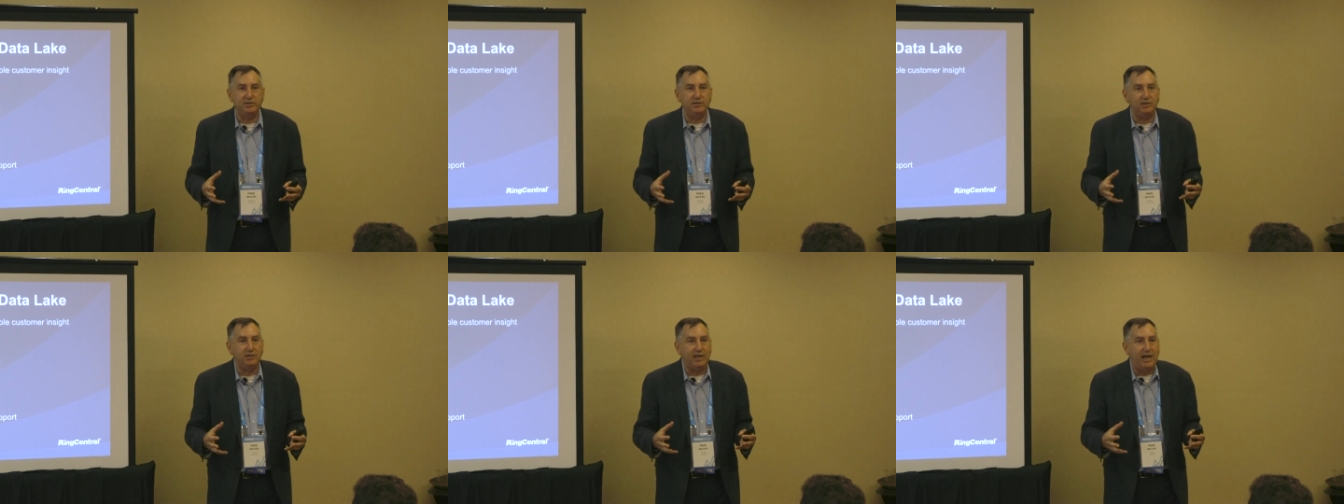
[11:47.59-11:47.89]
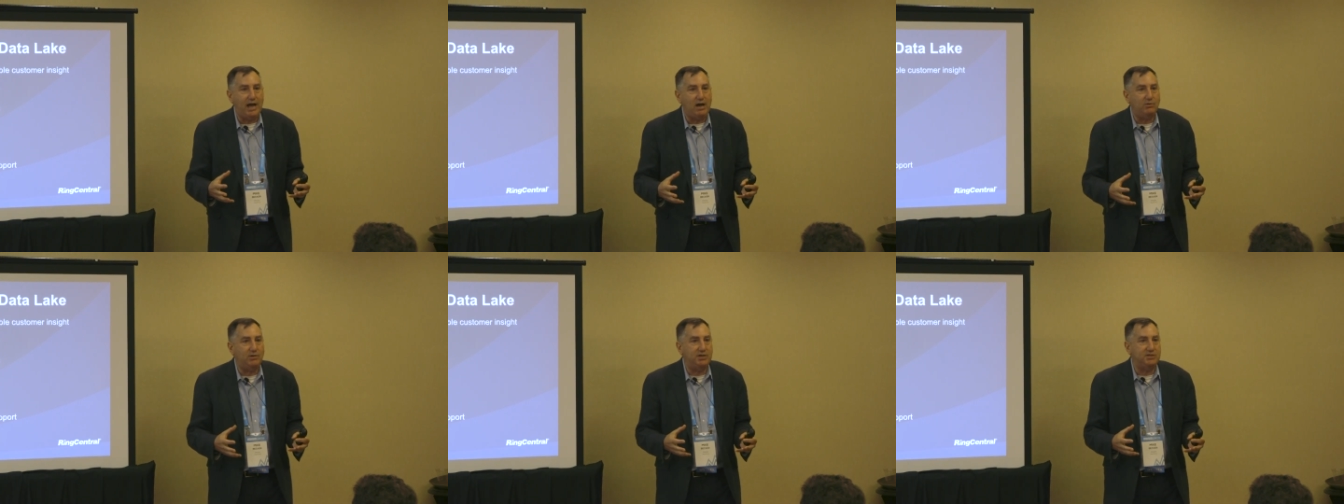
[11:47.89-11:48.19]
that
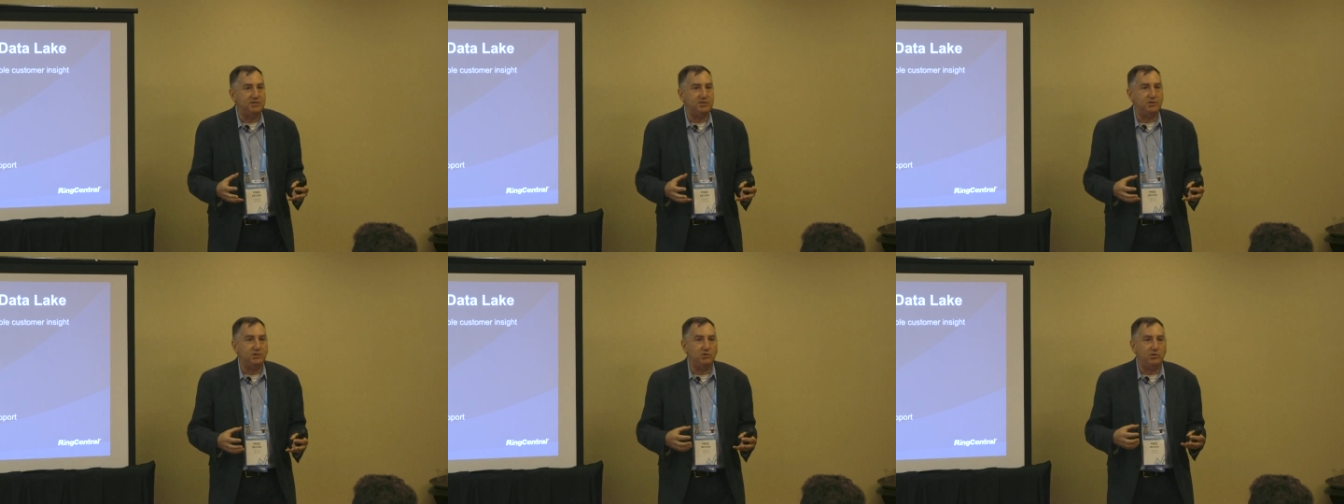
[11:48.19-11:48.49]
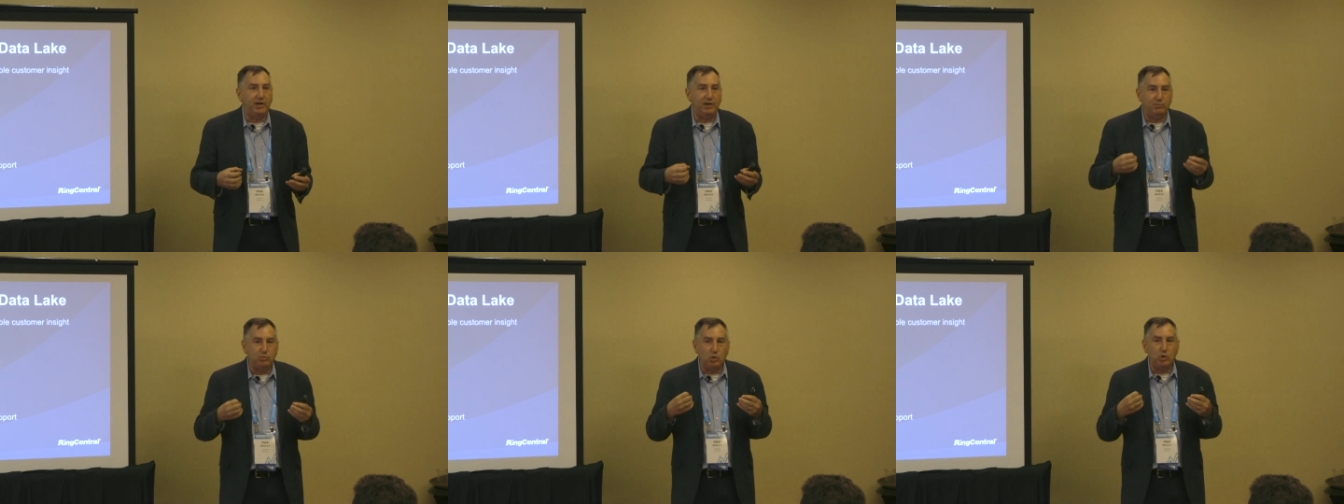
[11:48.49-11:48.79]
allow us to
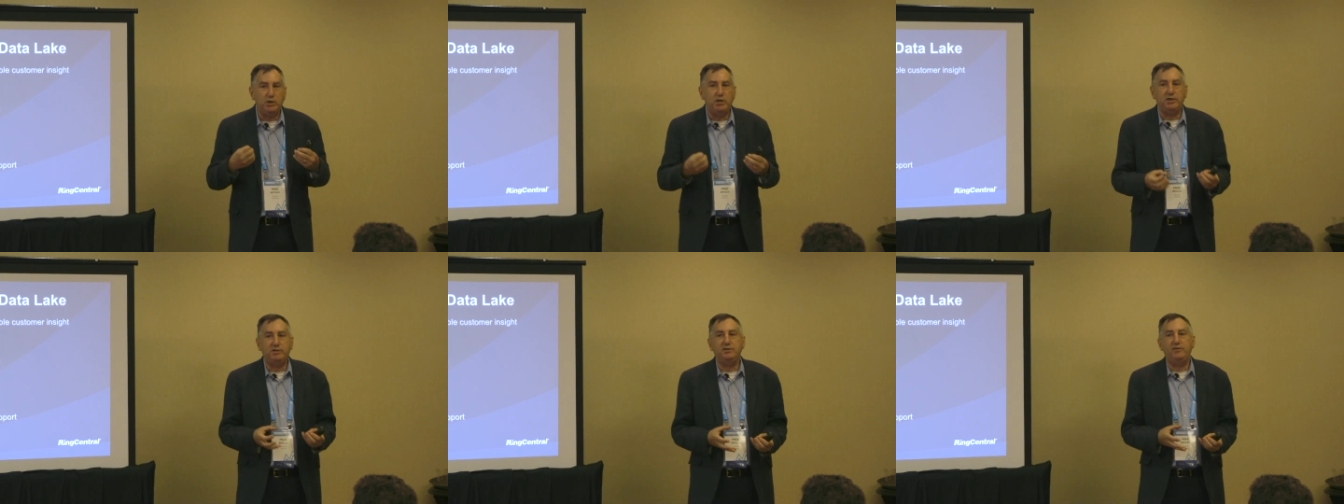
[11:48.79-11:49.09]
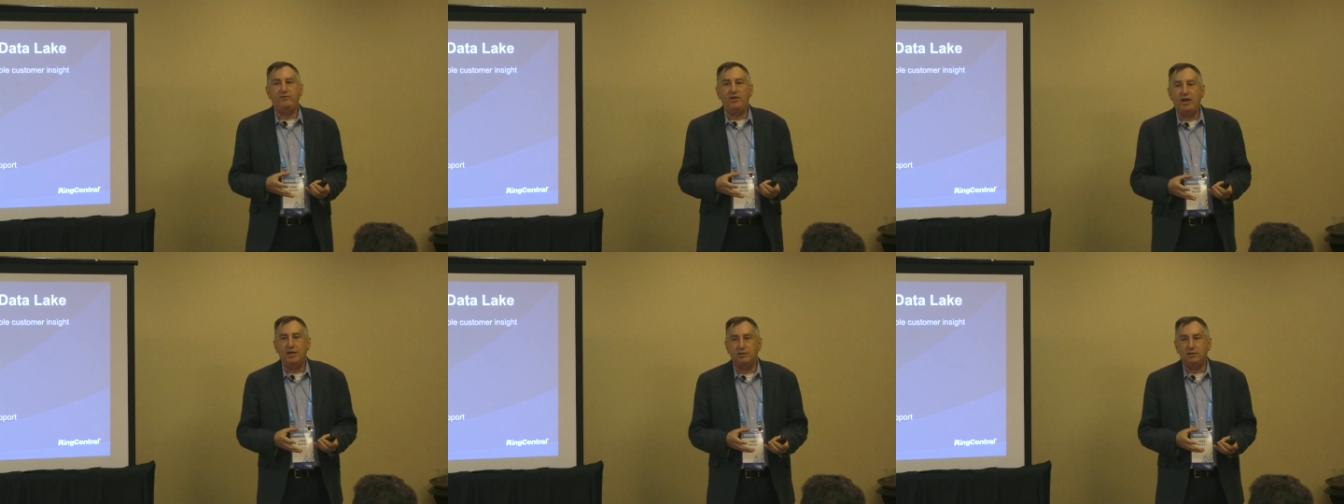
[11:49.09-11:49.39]
create
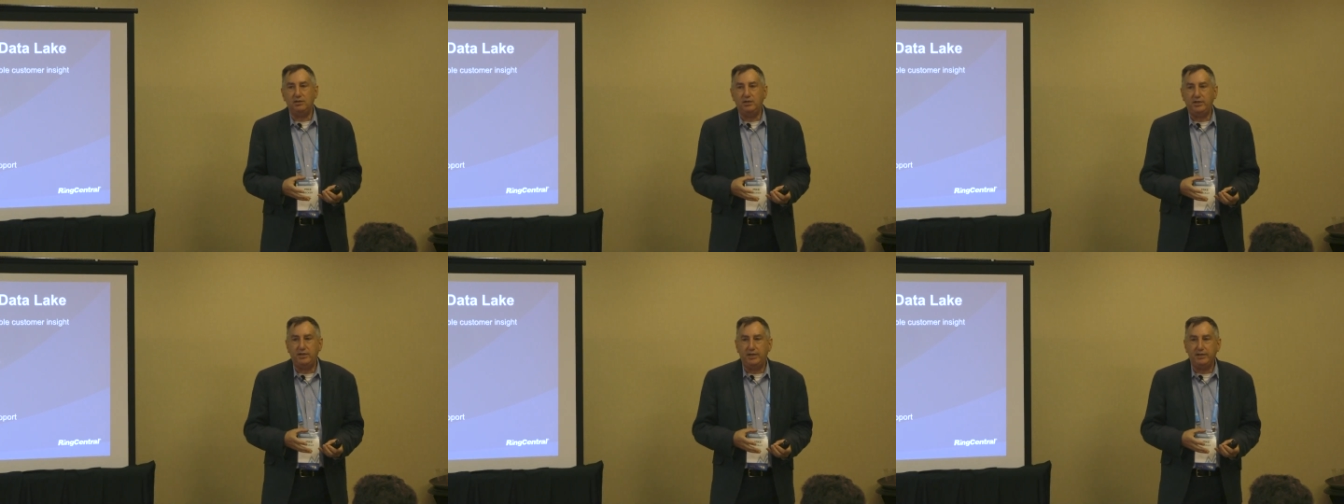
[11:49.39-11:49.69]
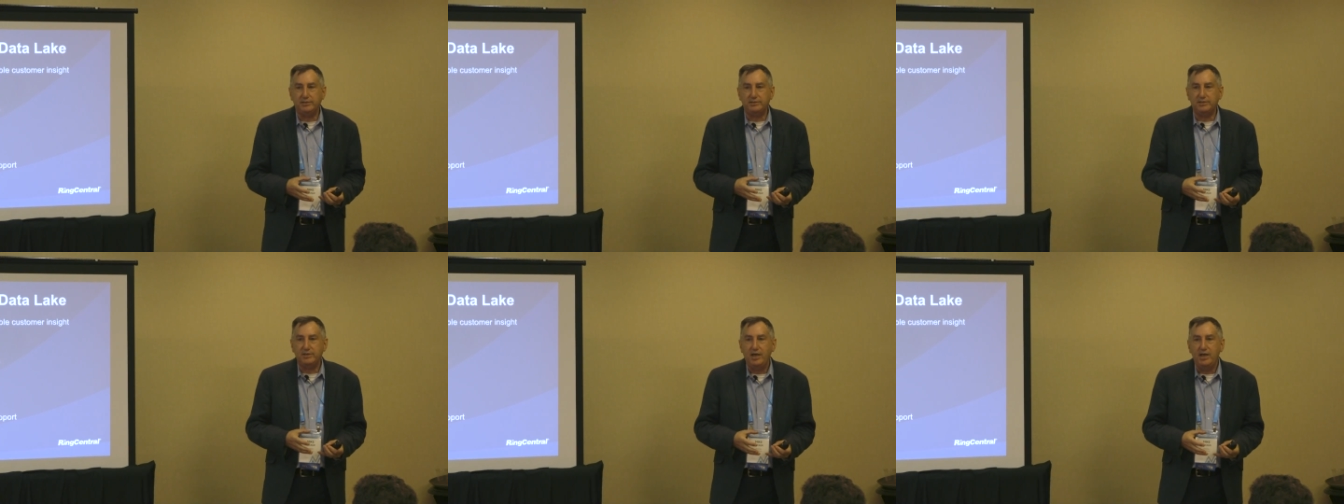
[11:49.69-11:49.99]
predictive
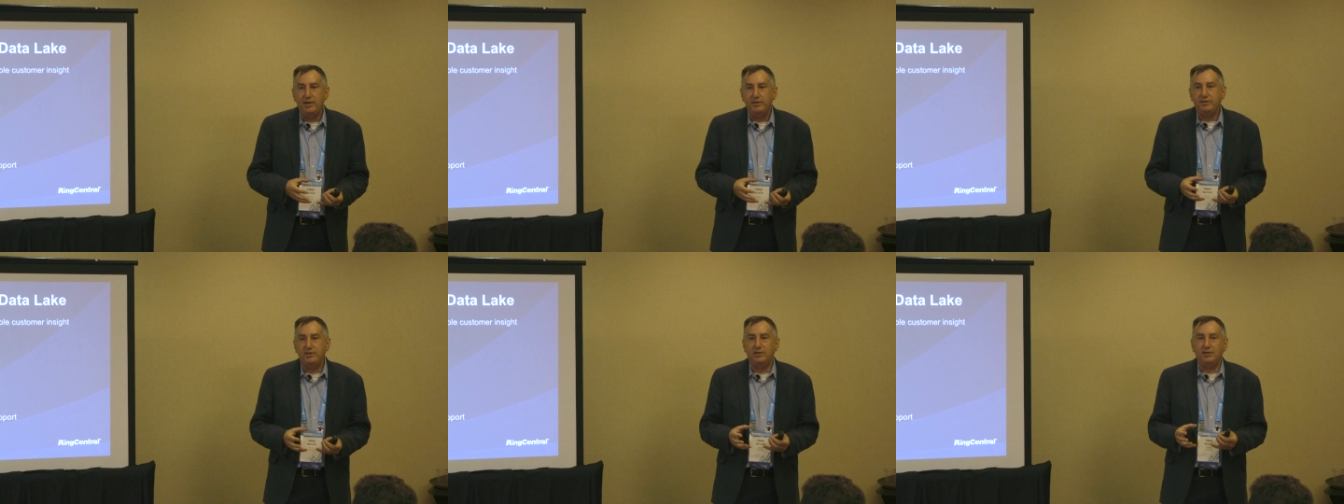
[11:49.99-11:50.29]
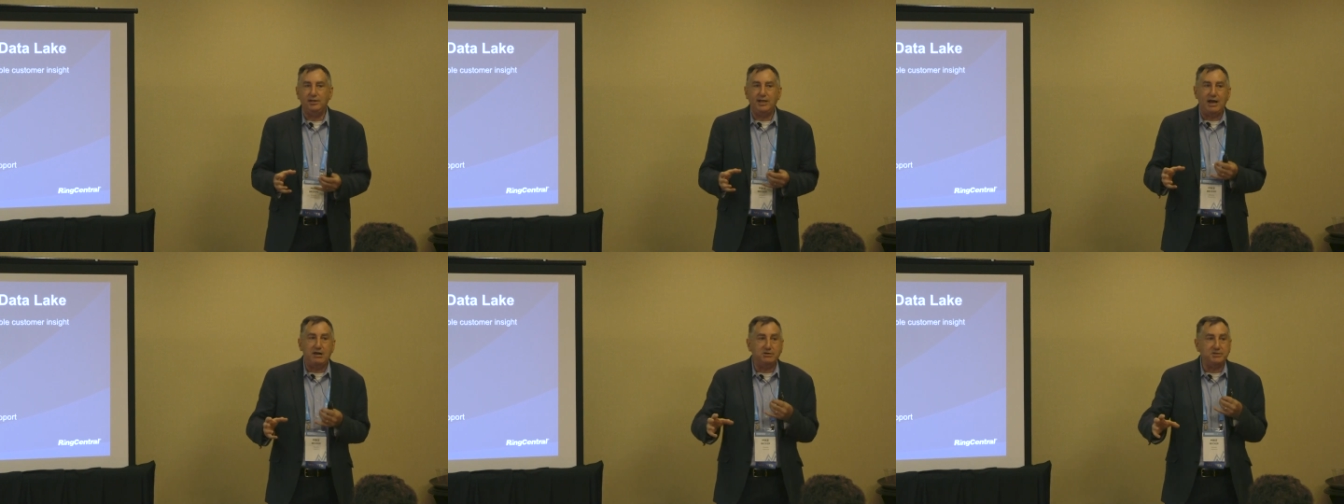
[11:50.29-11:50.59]
analytics that
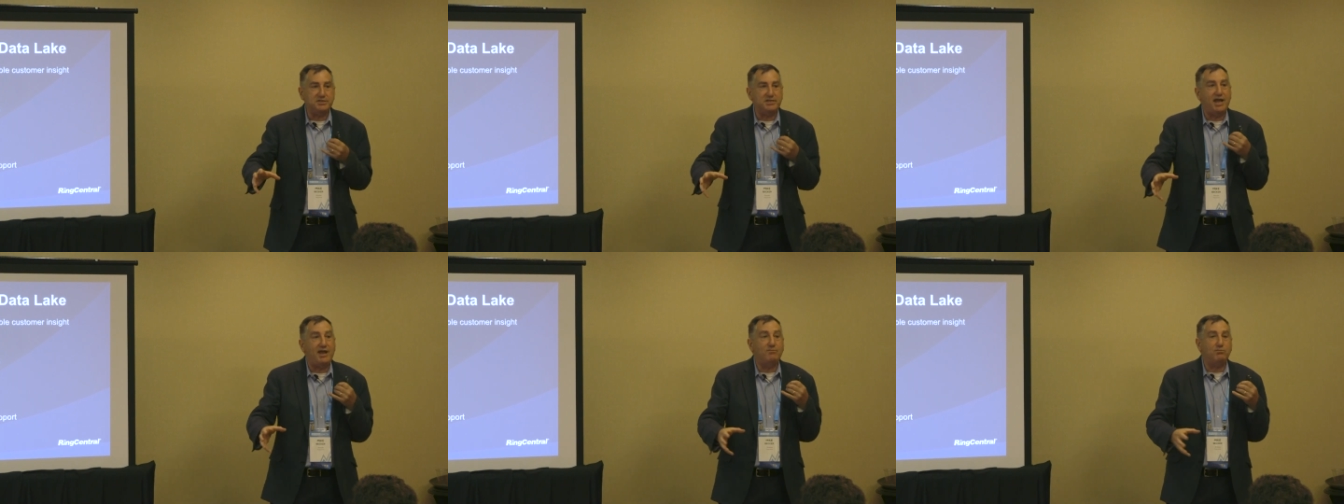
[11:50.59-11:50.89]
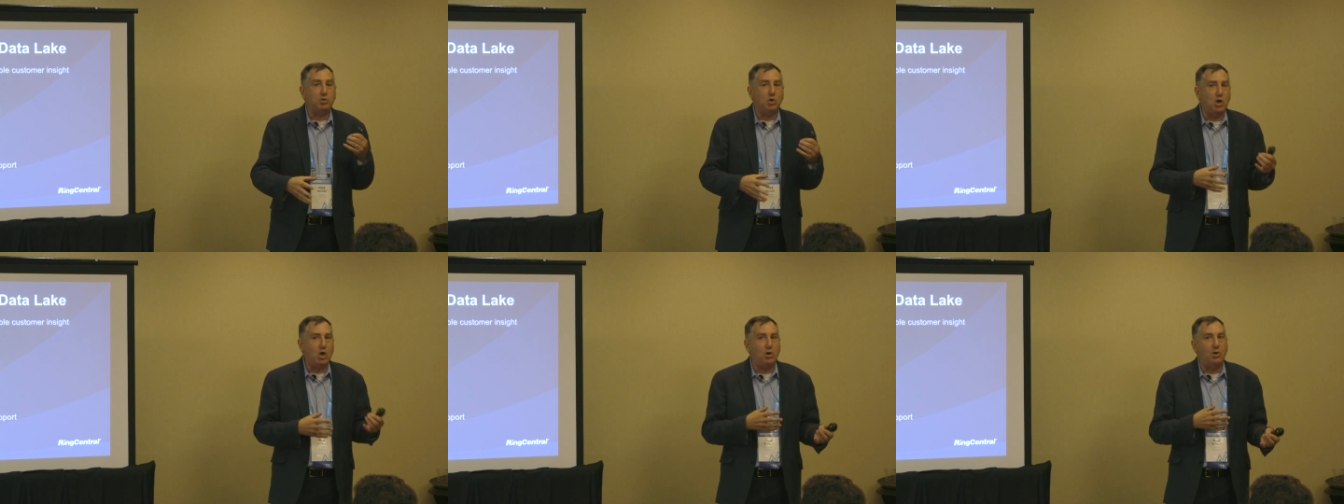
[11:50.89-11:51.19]
allow us to
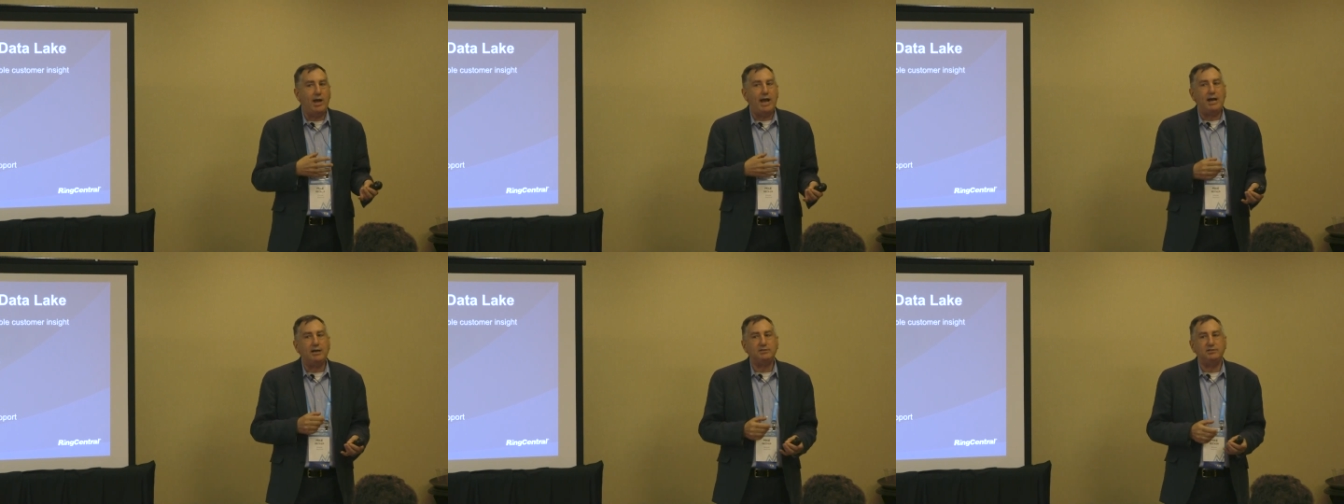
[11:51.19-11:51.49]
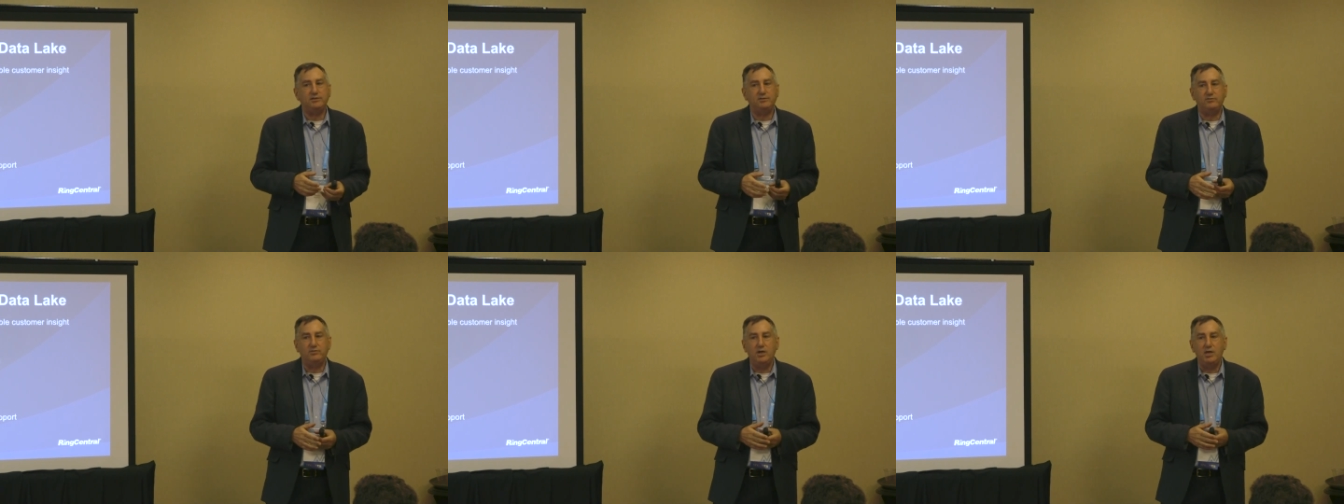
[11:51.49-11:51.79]
have
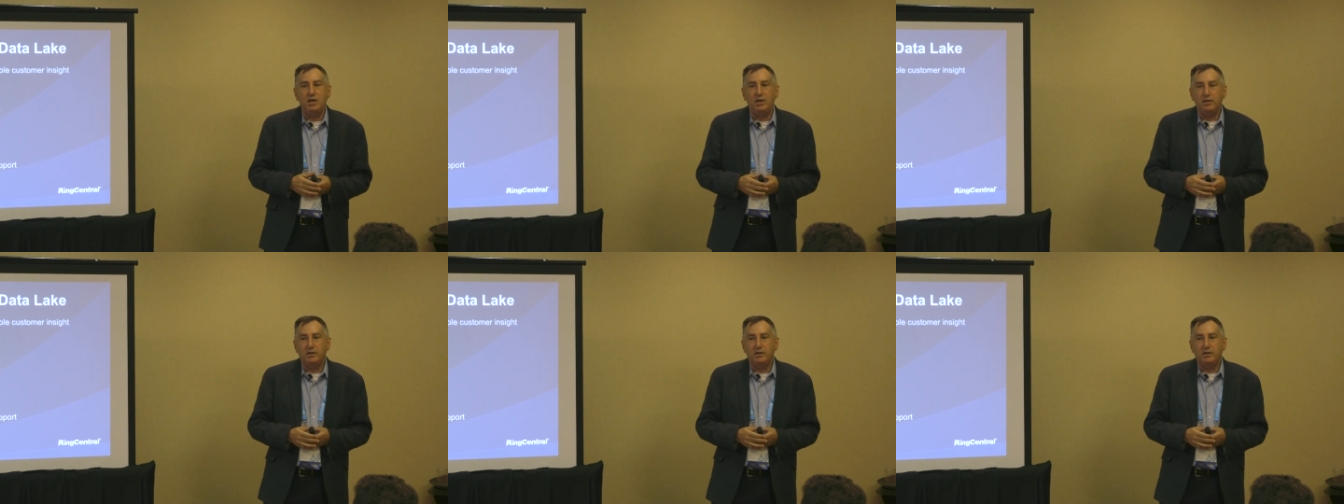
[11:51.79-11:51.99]
proactive